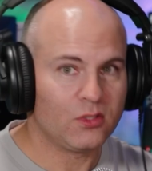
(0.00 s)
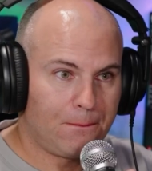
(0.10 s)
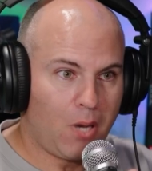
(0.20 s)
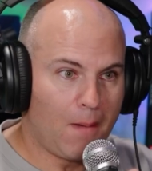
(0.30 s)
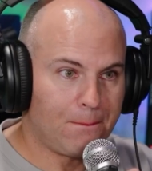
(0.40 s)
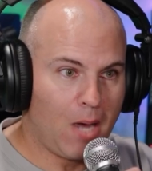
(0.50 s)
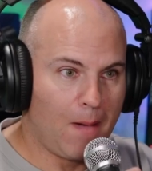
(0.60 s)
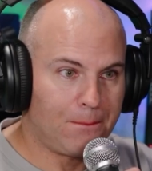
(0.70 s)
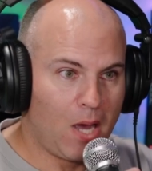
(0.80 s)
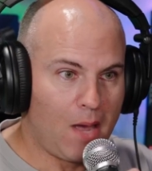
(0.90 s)
Pop,
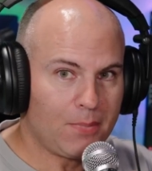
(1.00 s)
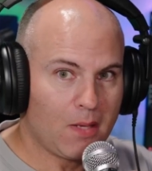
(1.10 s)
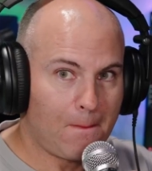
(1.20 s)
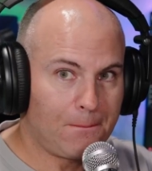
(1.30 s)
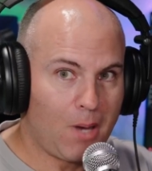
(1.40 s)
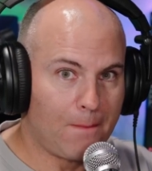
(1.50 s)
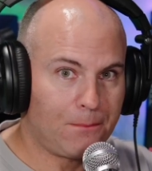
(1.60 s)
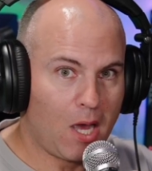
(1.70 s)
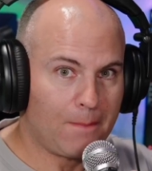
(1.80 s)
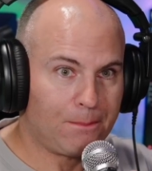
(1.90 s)
pop, pop, pop,
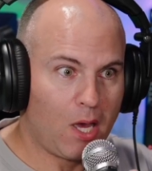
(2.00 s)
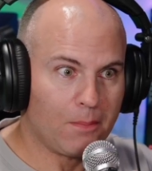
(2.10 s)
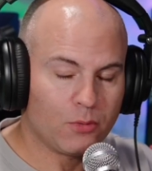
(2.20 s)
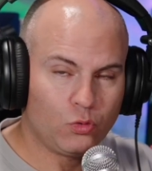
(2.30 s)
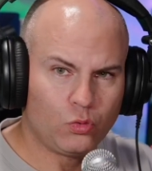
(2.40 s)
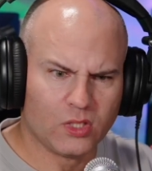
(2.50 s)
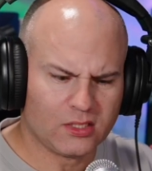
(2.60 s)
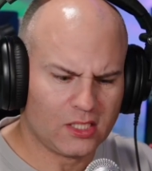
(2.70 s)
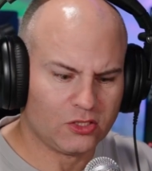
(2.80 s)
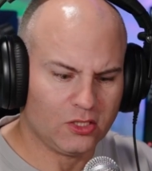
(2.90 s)
pop, pop. Ooh,
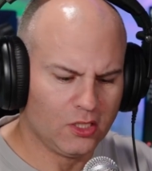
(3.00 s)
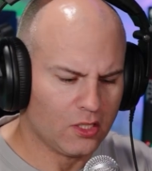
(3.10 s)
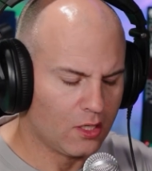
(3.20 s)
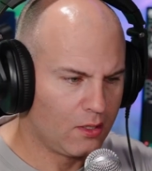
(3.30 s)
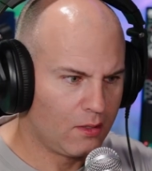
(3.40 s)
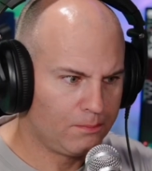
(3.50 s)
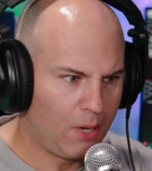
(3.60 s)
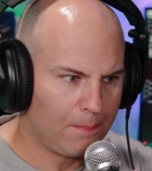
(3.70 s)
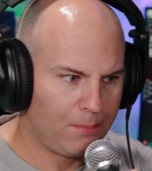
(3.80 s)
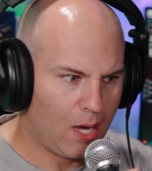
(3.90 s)
that's actually good.
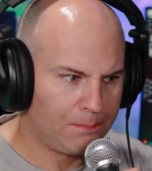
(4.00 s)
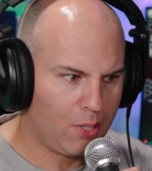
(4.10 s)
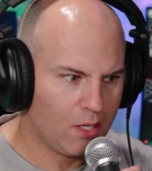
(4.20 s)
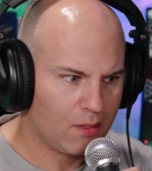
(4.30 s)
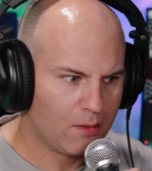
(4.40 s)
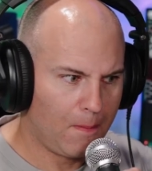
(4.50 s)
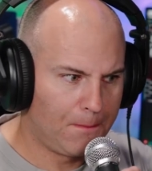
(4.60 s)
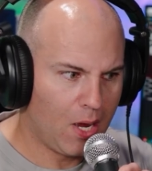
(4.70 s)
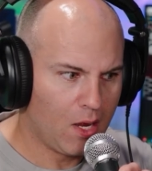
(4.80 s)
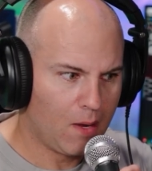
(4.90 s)
Pop, pop, pop,
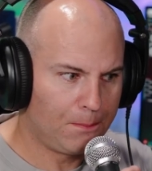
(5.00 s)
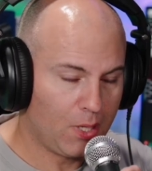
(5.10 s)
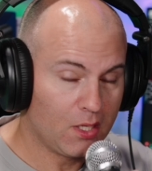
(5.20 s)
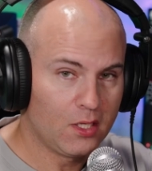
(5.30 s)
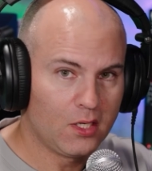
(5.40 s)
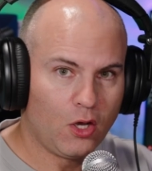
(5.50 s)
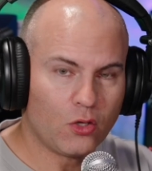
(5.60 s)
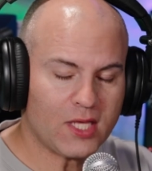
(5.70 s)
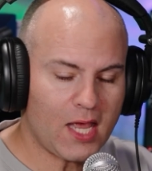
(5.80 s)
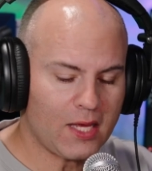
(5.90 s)
pop.
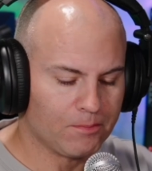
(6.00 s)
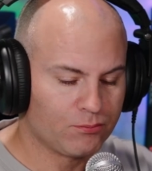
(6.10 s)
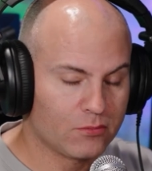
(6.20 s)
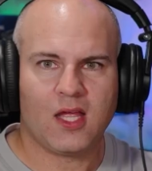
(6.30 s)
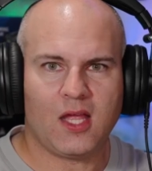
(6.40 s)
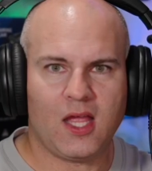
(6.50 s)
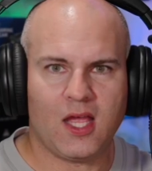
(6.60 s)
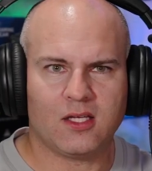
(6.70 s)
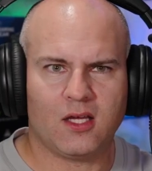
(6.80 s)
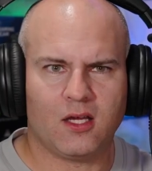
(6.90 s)
Okay.
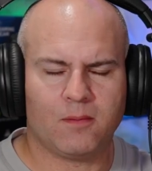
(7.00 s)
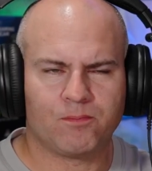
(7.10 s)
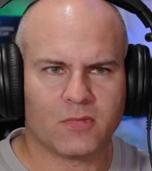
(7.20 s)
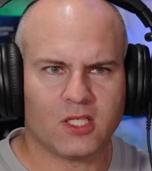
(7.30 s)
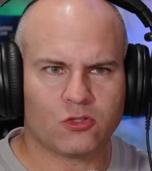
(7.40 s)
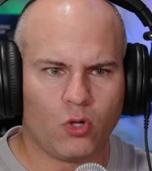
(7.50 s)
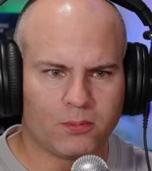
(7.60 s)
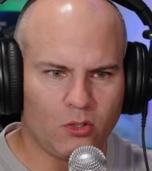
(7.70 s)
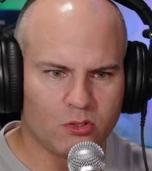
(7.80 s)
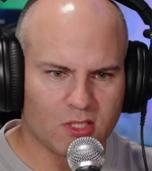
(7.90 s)
And let's go up
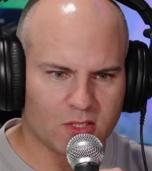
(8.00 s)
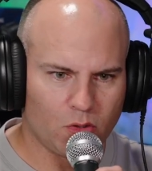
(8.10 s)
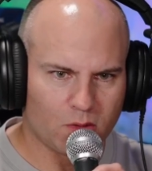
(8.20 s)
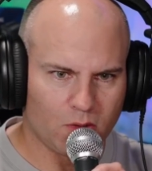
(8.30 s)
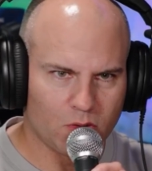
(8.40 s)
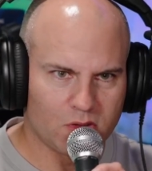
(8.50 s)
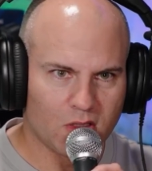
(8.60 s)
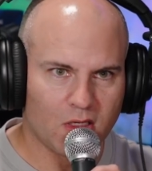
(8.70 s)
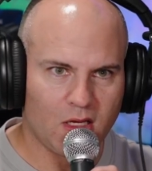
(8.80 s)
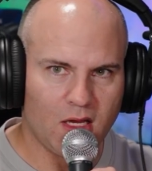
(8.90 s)
close. Let's go up close.
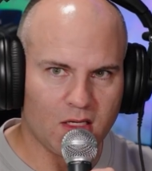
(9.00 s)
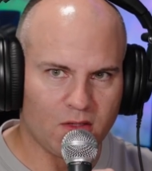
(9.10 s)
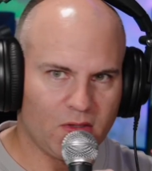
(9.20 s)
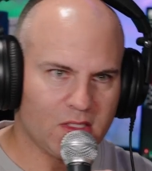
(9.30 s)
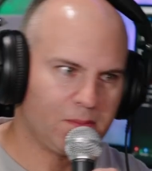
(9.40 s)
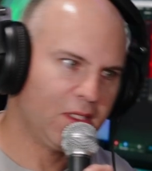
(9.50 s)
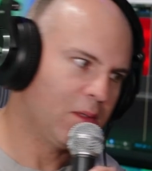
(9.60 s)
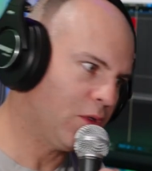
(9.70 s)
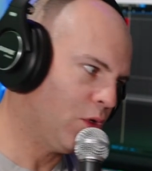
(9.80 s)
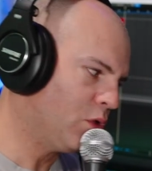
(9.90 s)
And if I speak
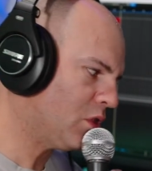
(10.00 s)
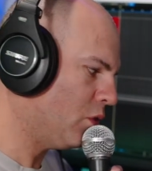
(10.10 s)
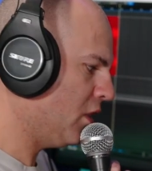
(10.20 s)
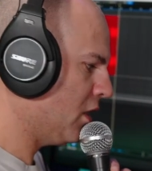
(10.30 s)
up close, so we